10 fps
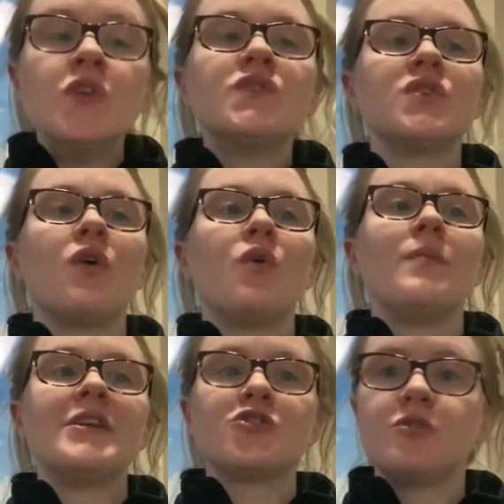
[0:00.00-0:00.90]
So
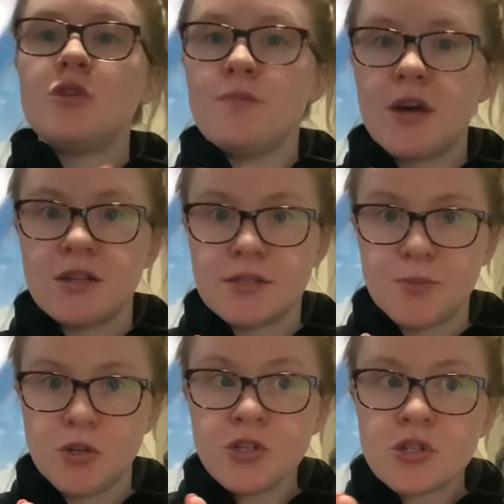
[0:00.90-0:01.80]
make sure the mute button is
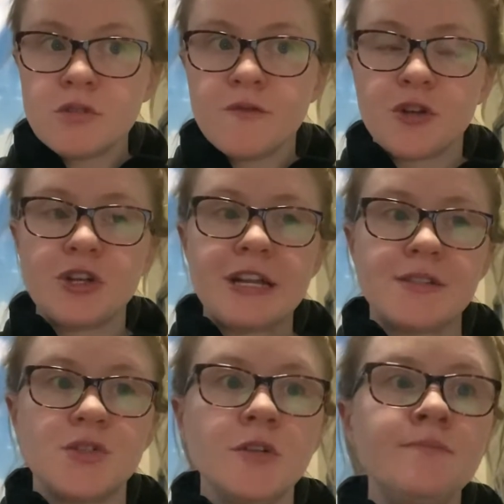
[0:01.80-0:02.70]
pushed for your
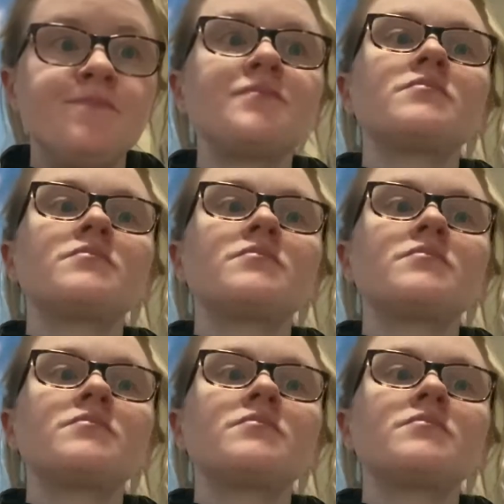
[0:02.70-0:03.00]
dancer.